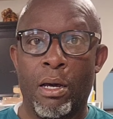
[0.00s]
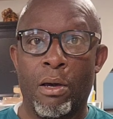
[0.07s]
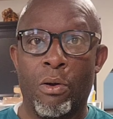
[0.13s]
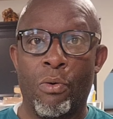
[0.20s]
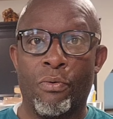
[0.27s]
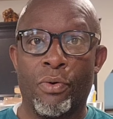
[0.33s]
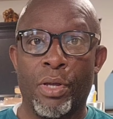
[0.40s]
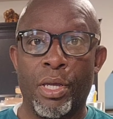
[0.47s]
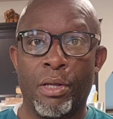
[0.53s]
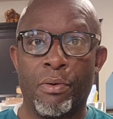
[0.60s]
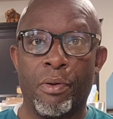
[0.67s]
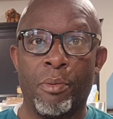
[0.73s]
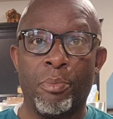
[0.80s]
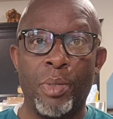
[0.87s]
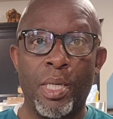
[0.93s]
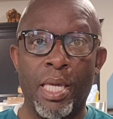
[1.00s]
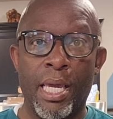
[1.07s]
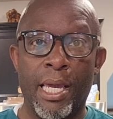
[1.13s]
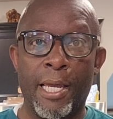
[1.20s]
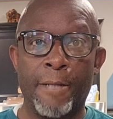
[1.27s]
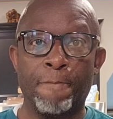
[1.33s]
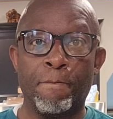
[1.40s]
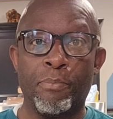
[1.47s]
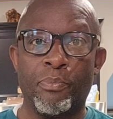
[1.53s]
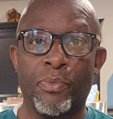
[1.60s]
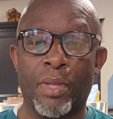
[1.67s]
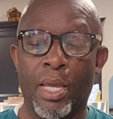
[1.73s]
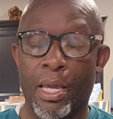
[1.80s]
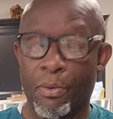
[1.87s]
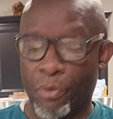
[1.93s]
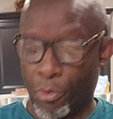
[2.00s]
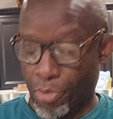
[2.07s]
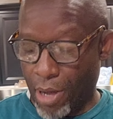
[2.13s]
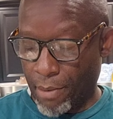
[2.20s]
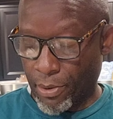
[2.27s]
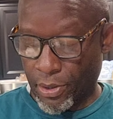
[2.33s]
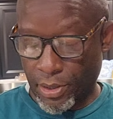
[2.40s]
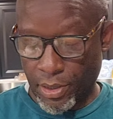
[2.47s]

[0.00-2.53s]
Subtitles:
over hickory and pecan. And we're probably gonna